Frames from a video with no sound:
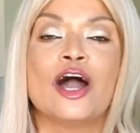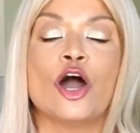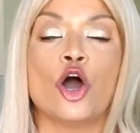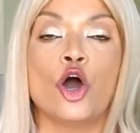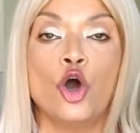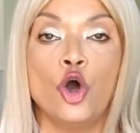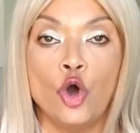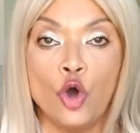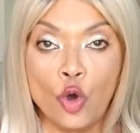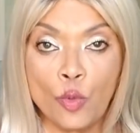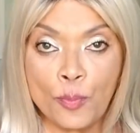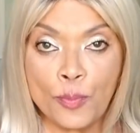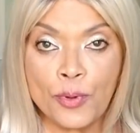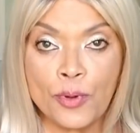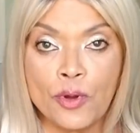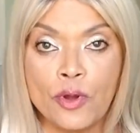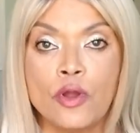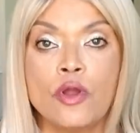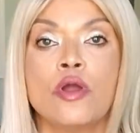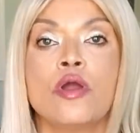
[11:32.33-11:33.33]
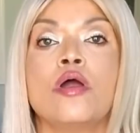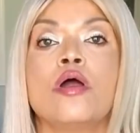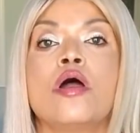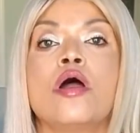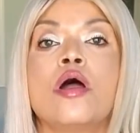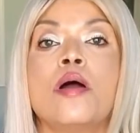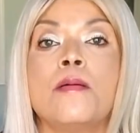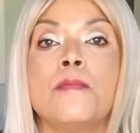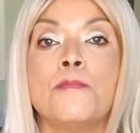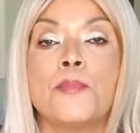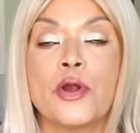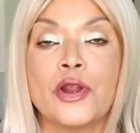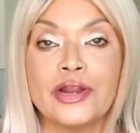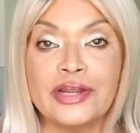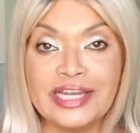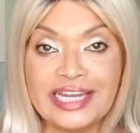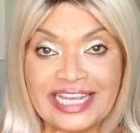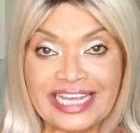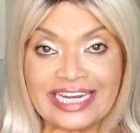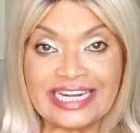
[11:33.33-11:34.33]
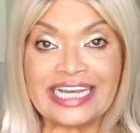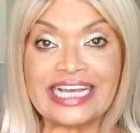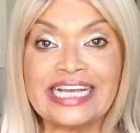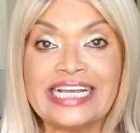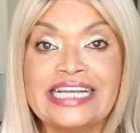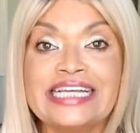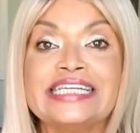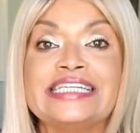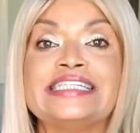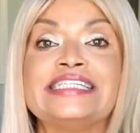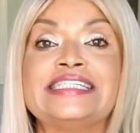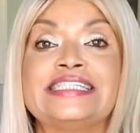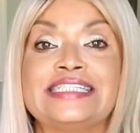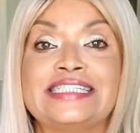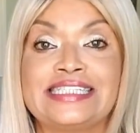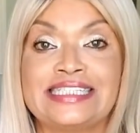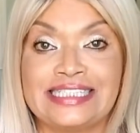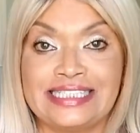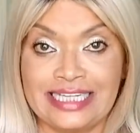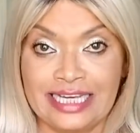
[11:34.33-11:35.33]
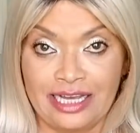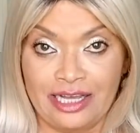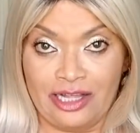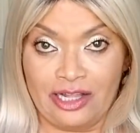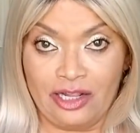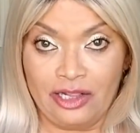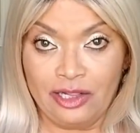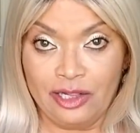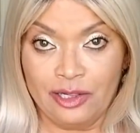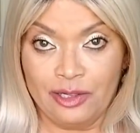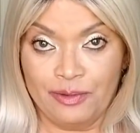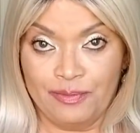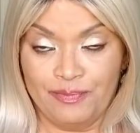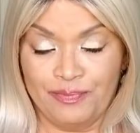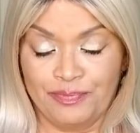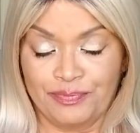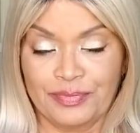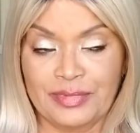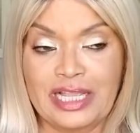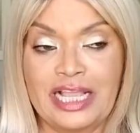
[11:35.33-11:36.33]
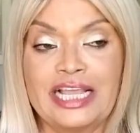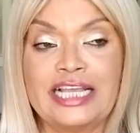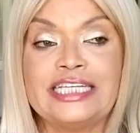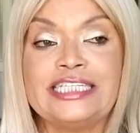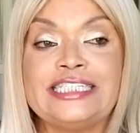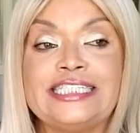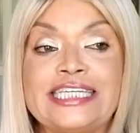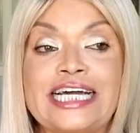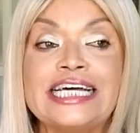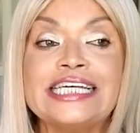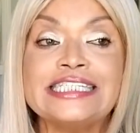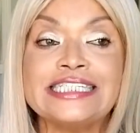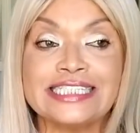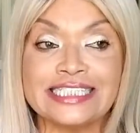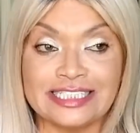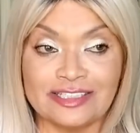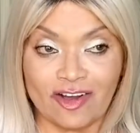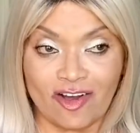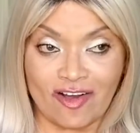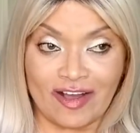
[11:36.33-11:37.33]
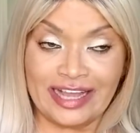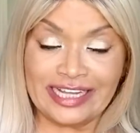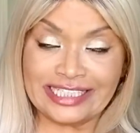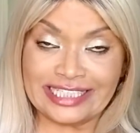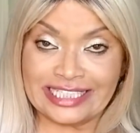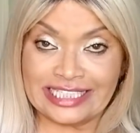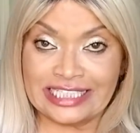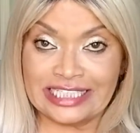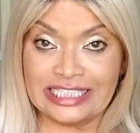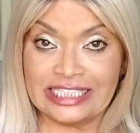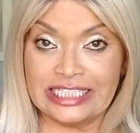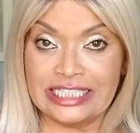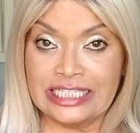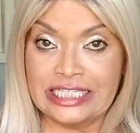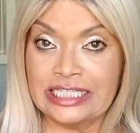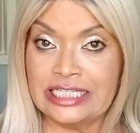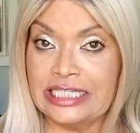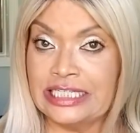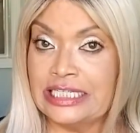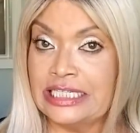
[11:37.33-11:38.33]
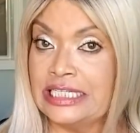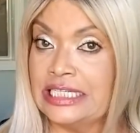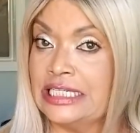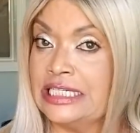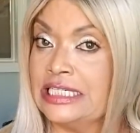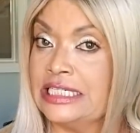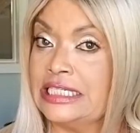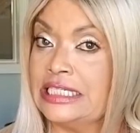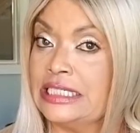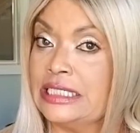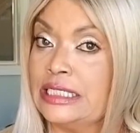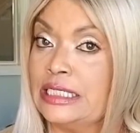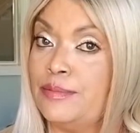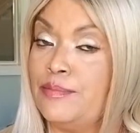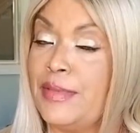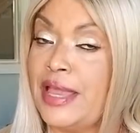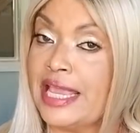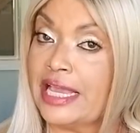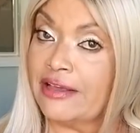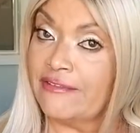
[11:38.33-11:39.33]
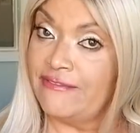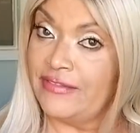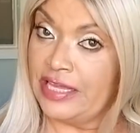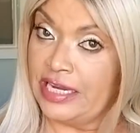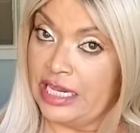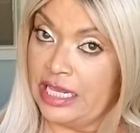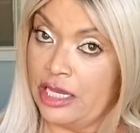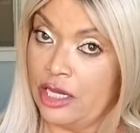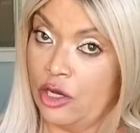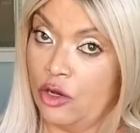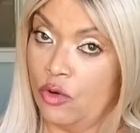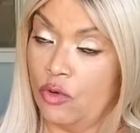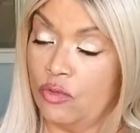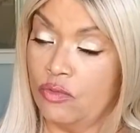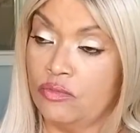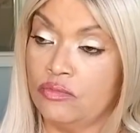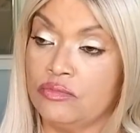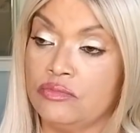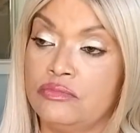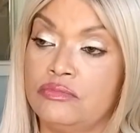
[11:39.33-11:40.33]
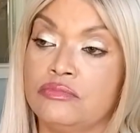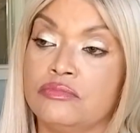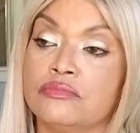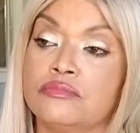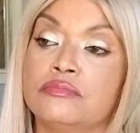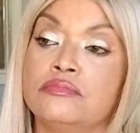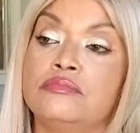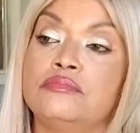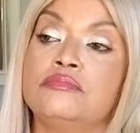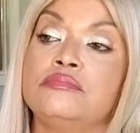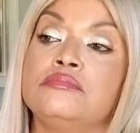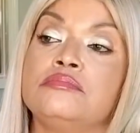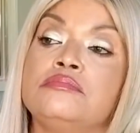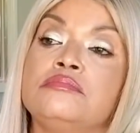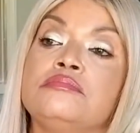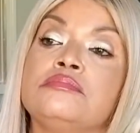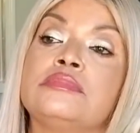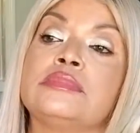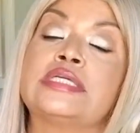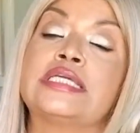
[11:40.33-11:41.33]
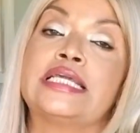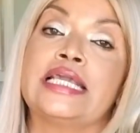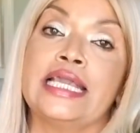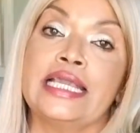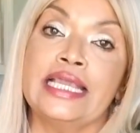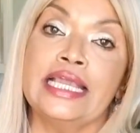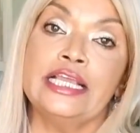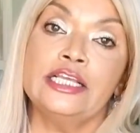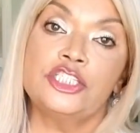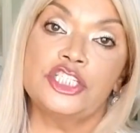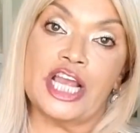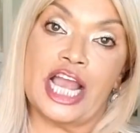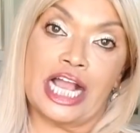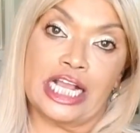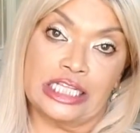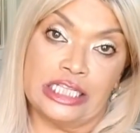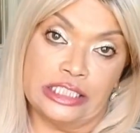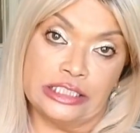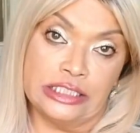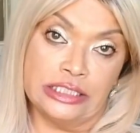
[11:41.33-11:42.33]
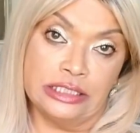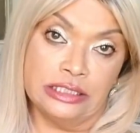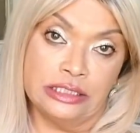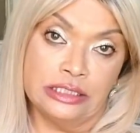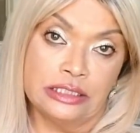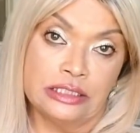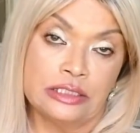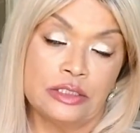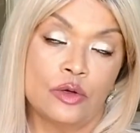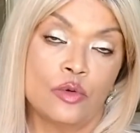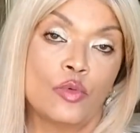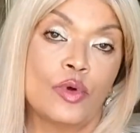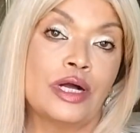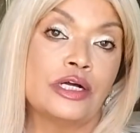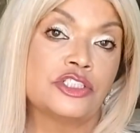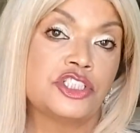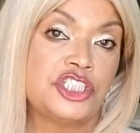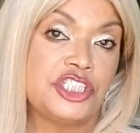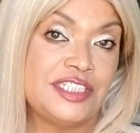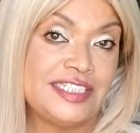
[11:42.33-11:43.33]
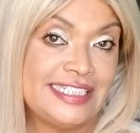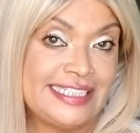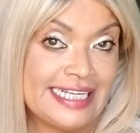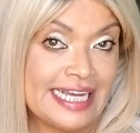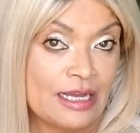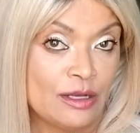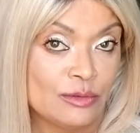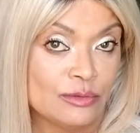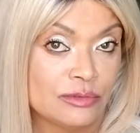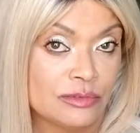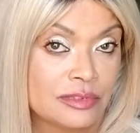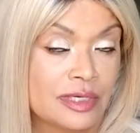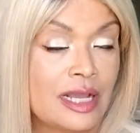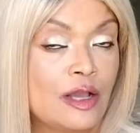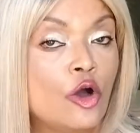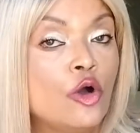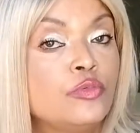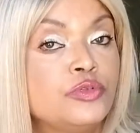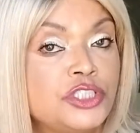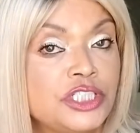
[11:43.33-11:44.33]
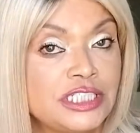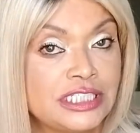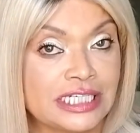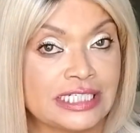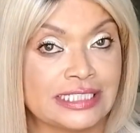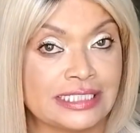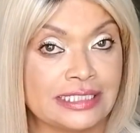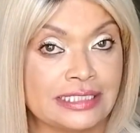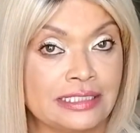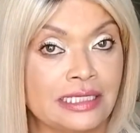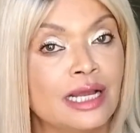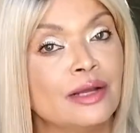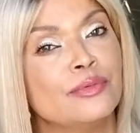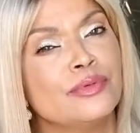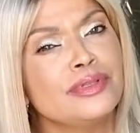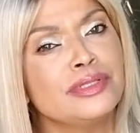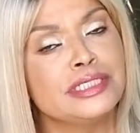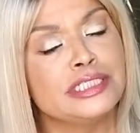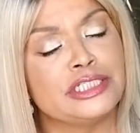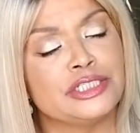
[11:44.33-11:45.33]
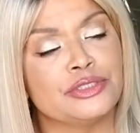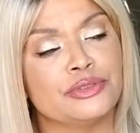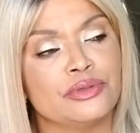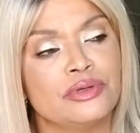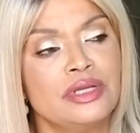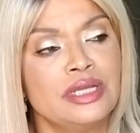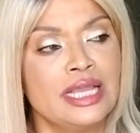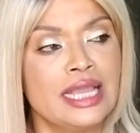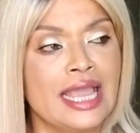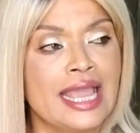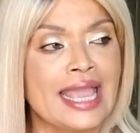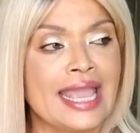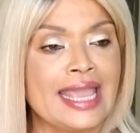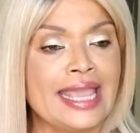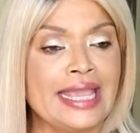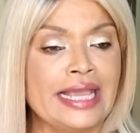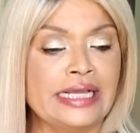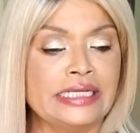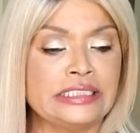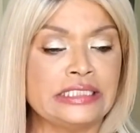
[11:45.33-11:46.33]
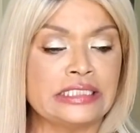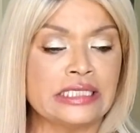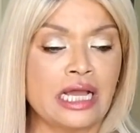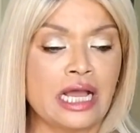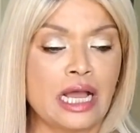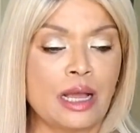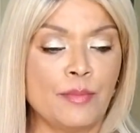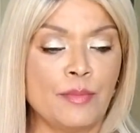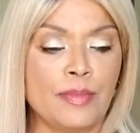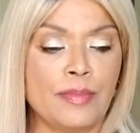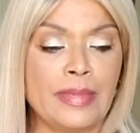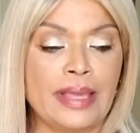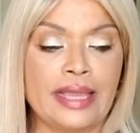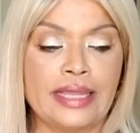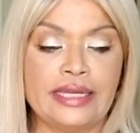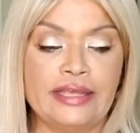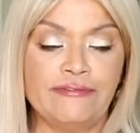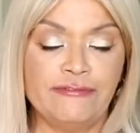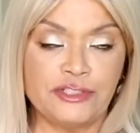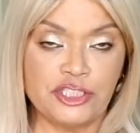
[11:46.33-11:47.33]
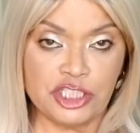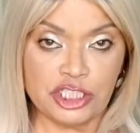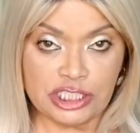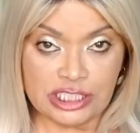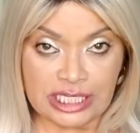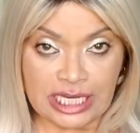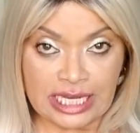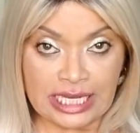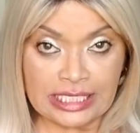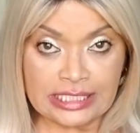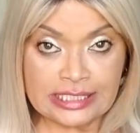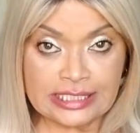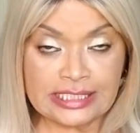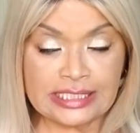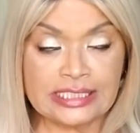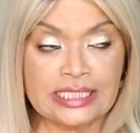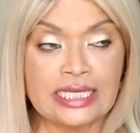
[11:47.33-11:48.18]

hope Marlena Stell does not make a video kicking Jaclyn while she's down. I hope she doesn't. I really do. And um, and if she does,